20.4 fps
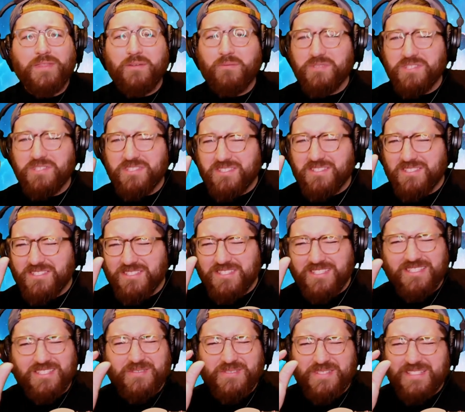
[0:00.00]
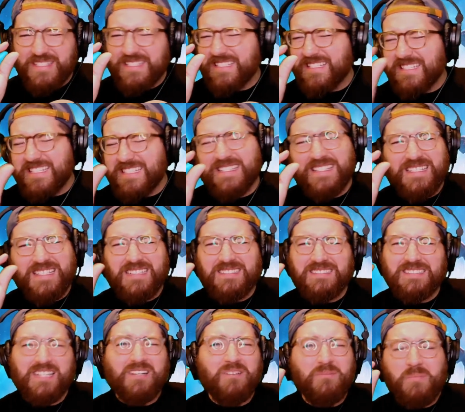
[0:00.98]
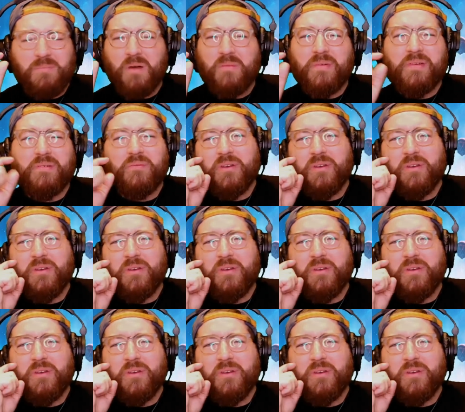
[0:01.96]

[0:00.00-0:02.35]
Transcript: there was just a little moment